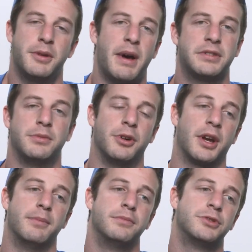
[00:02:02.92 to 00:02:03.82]
the basketball
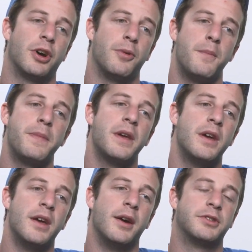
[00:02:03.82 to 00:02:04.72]
game. So
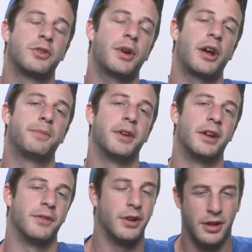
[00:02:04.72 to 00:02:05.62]
it was a quick
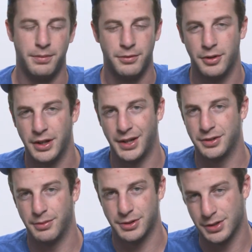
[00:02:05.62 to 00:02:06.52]
update of a clip, really not
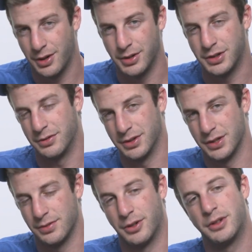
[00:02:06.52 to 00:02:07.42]
too much to go into with
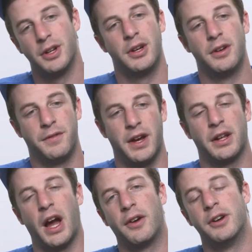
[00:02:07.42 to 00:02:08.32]
this one. Fan
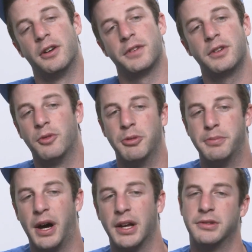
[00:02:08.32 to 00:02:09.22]
of Kyrie Irving will be
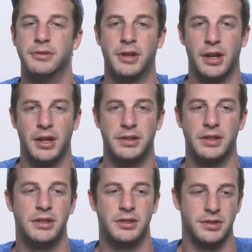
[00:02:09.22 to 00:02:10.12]
buying
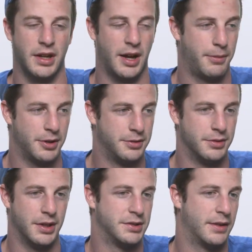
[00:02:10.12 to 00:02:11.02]
2K18, just like I bought
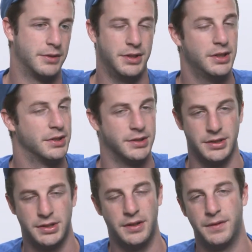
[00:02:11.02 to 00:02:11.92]
2K17 and
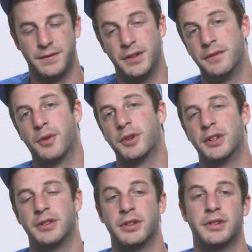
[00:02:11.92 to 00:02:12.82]
16, 15,
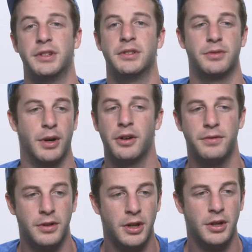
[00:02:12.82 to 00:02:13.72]
14, 13, and
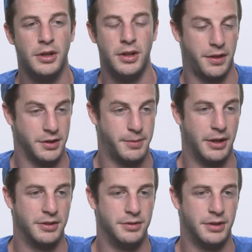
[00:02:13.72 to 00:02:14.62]
12. Nothing's
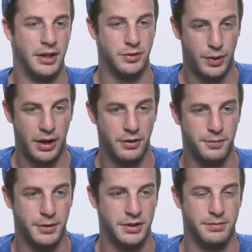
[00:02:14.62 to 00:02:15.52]
better than
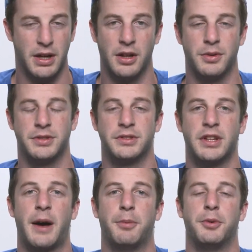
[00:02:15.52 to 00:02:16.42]
2K12 because Melo was
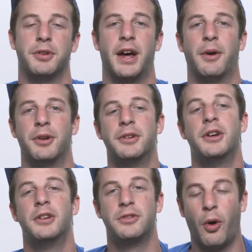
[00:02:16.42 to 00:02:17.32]
unstoppable in that one.
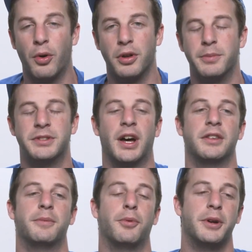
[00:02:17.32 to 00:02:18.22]
Totally
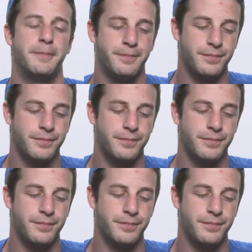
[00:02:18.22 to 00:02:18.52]
beside the point.